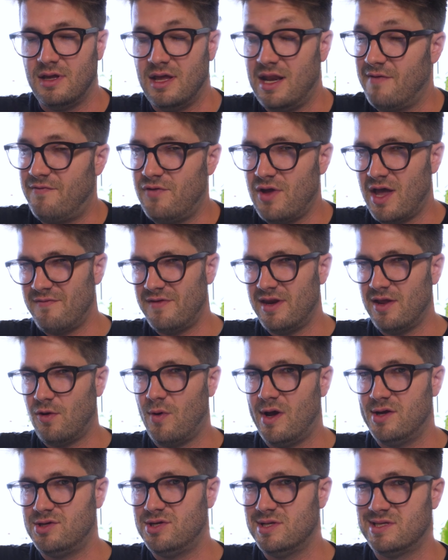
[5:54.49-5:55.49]
And if you have any
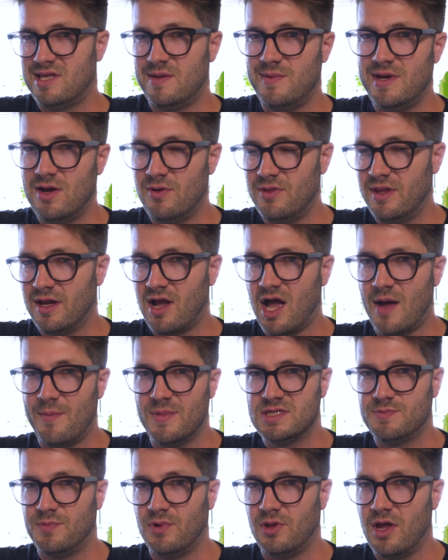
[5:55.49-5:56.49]
questions, let me know in the
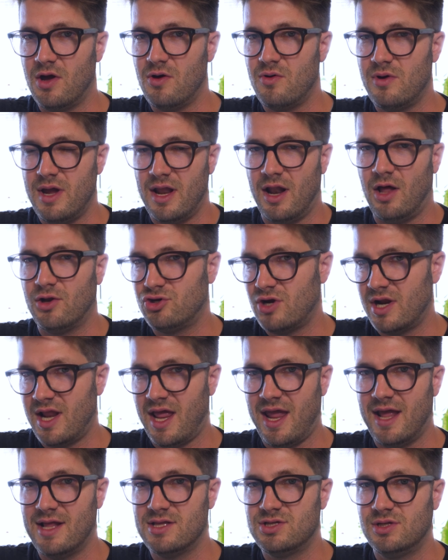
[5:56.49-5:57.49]
comments below and I'll try
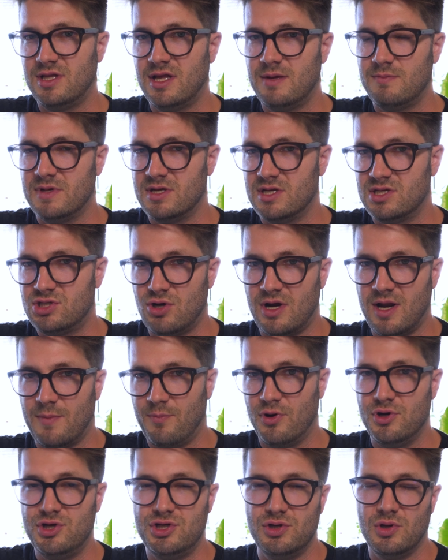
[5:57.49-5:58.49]
to answer them and just try to
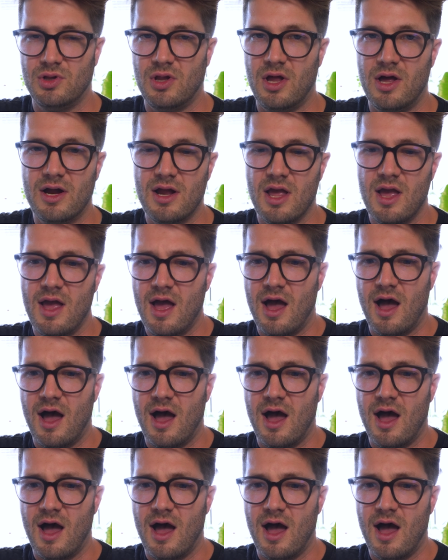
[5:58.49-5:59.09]
push you along.